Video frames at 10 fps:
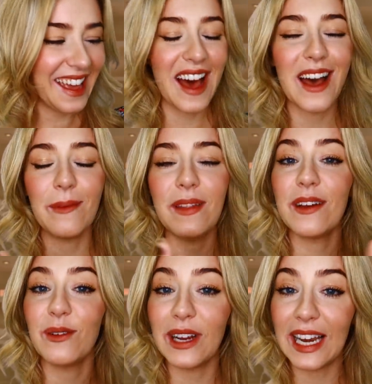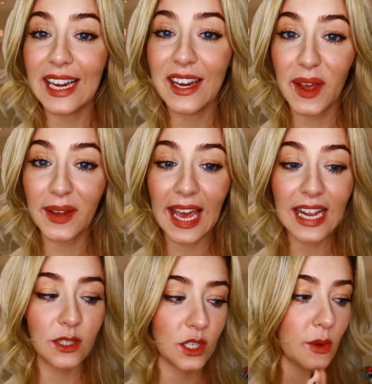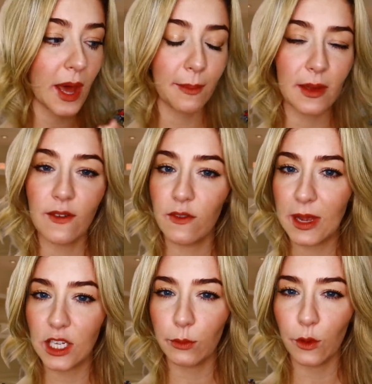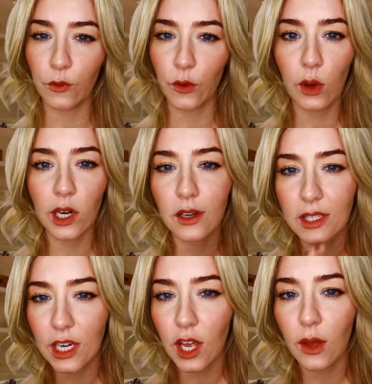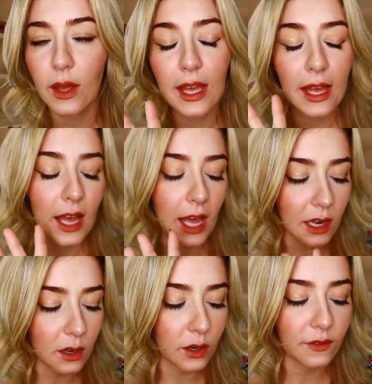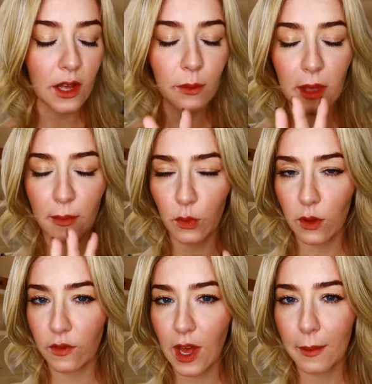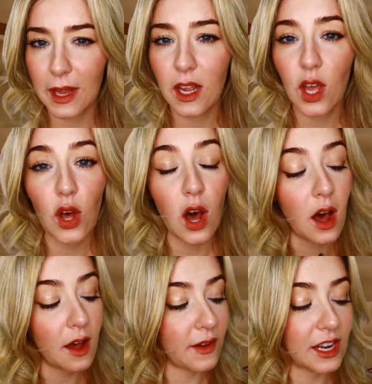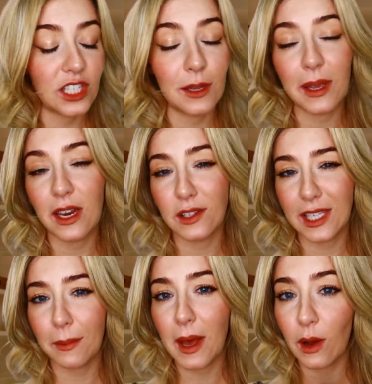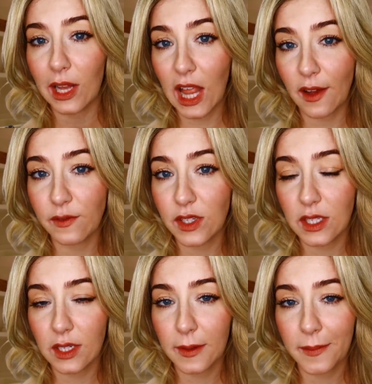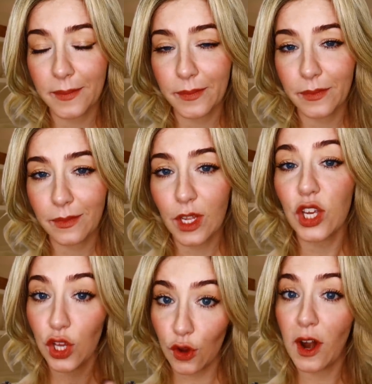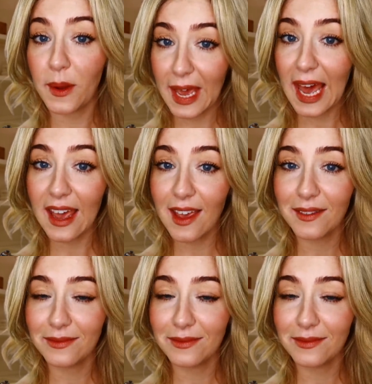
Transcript: They're all clean. Okay, so you happy for me to move forward? Because I know a lot of our people who have come in have actually been asking about gloves. You're okay?